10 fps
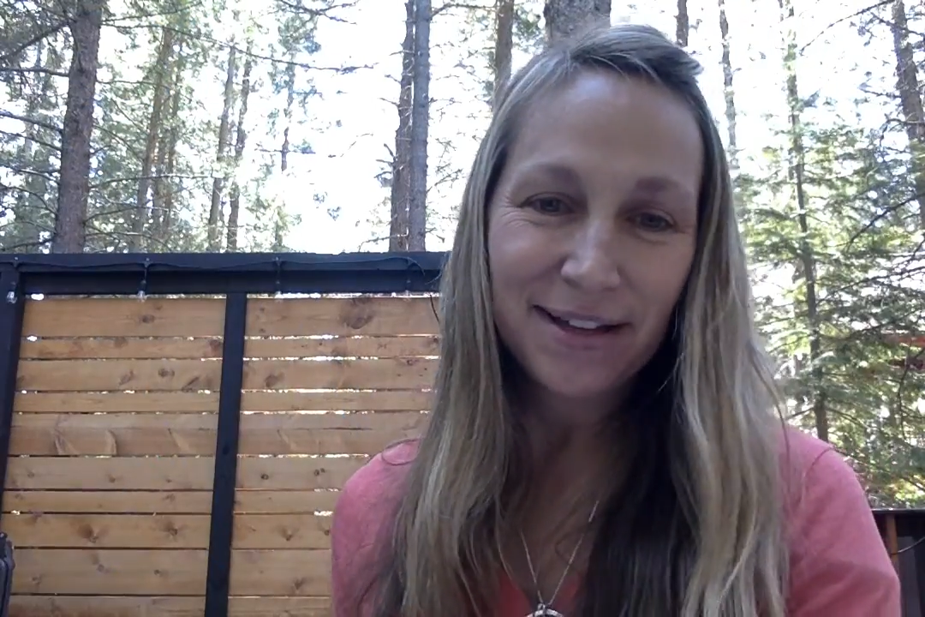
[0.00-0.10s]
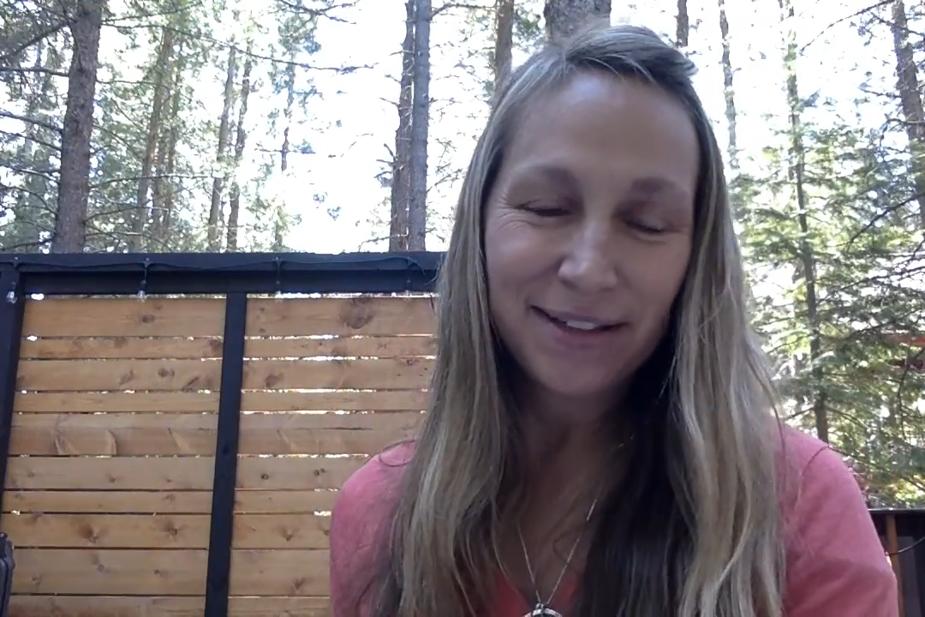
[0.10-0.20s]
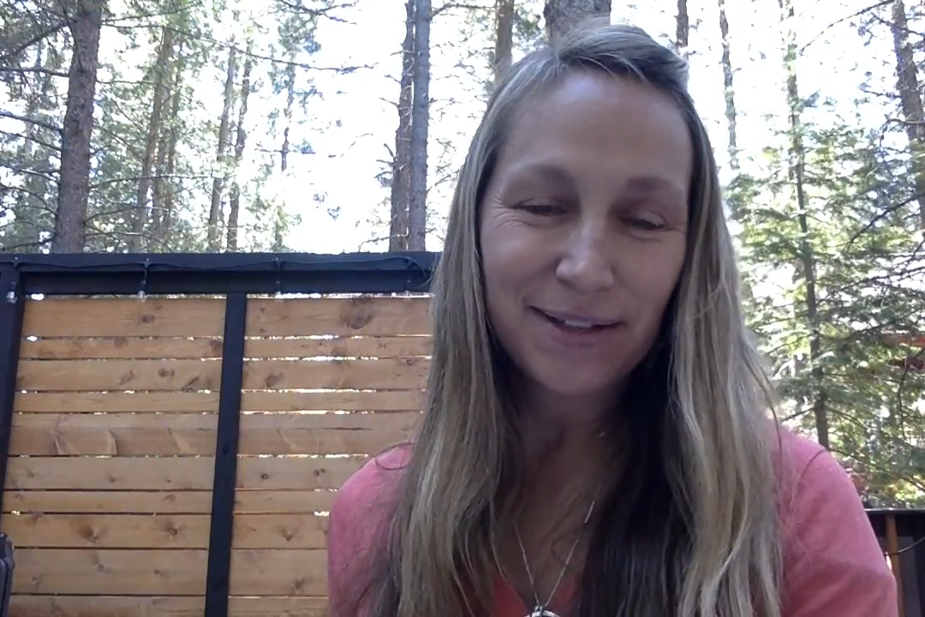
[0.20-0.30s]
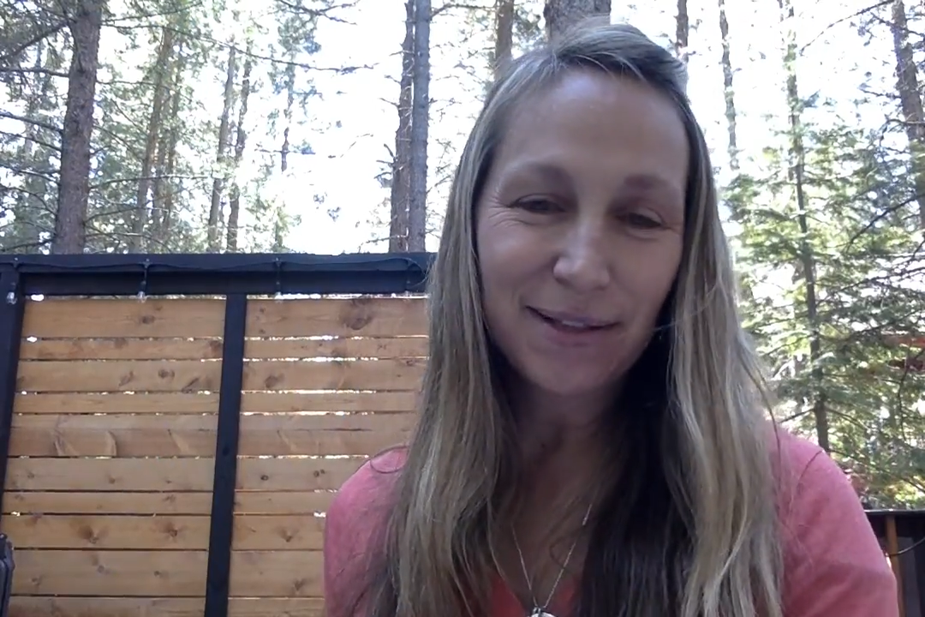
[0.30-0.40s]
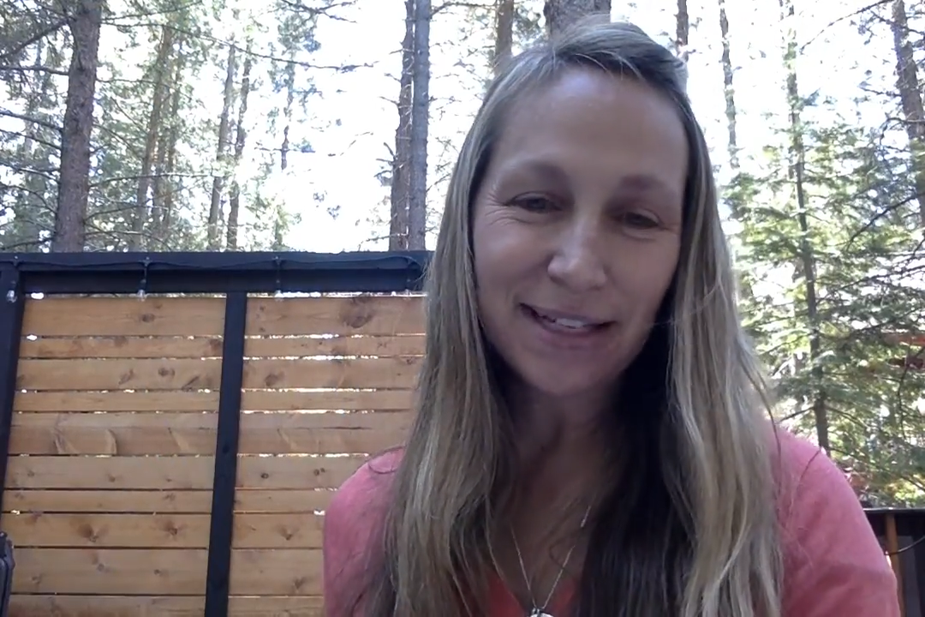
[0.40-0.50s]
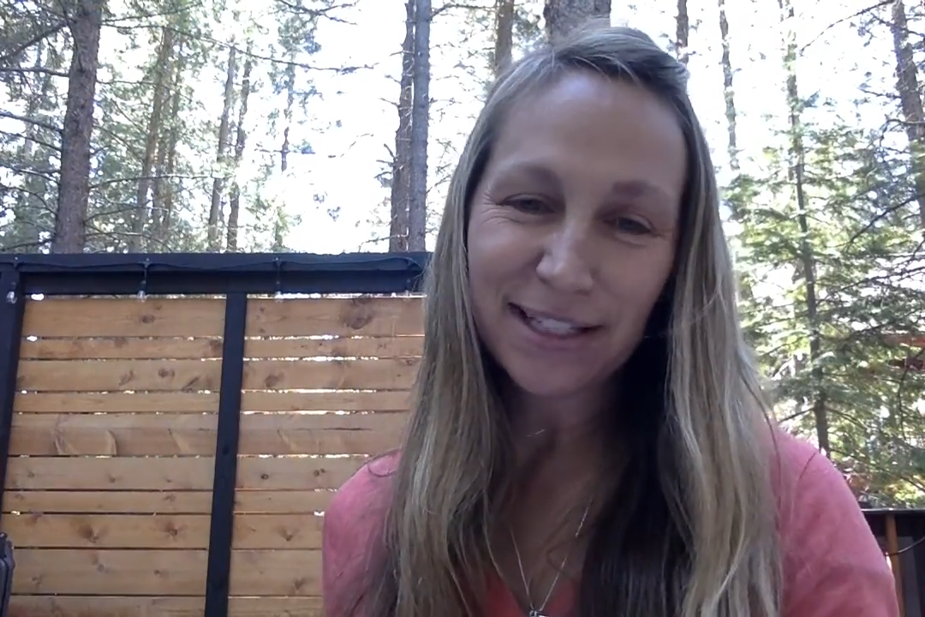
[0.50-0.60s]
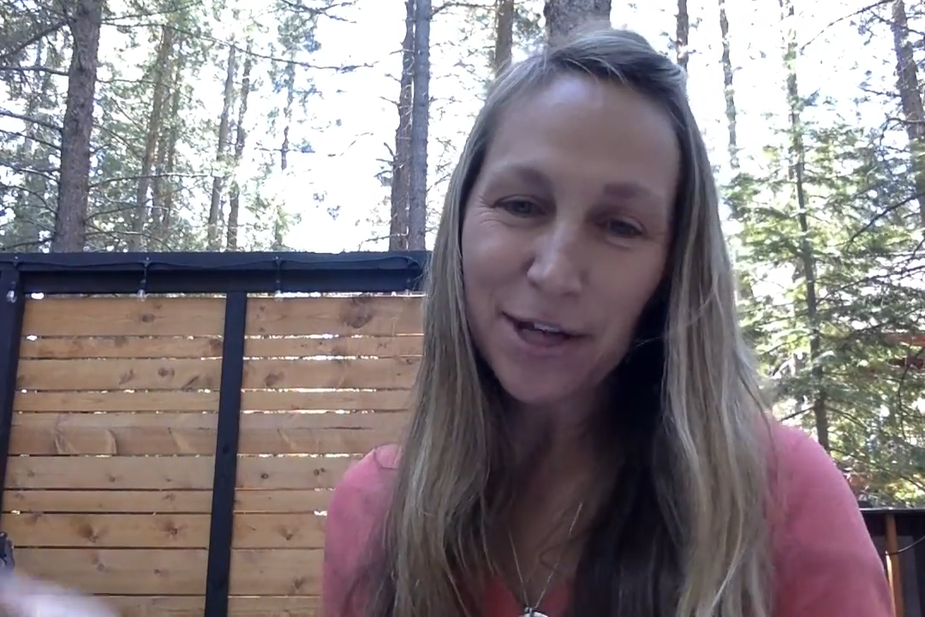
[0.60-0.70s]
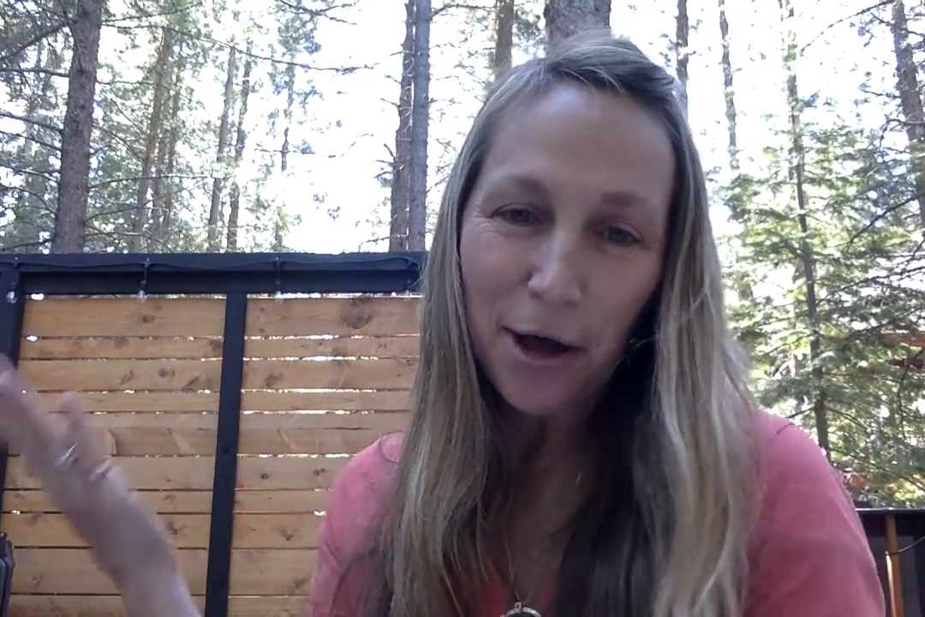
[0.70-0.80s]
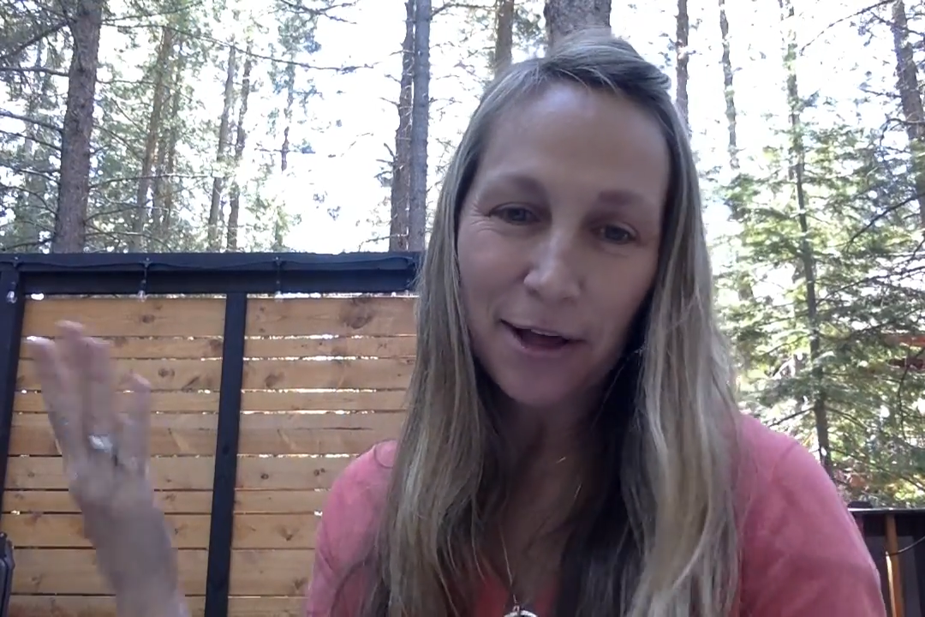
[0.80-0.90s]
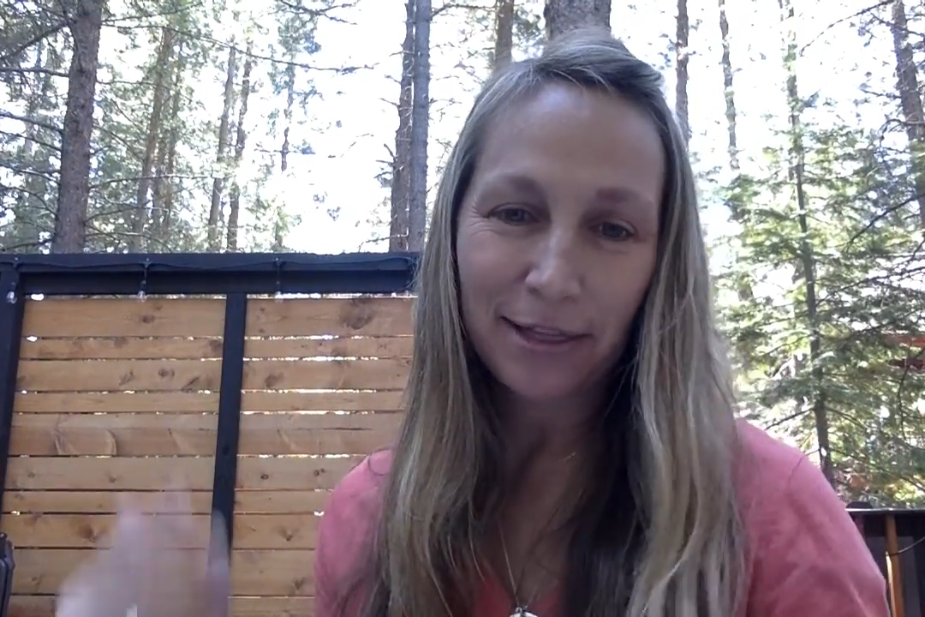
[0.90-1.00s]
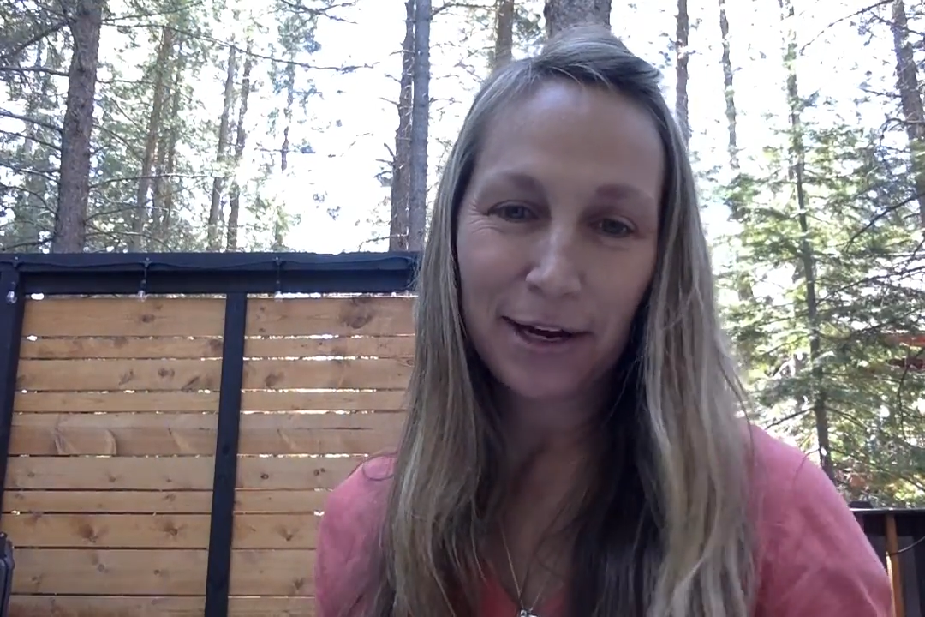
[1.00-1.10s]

So let's talk a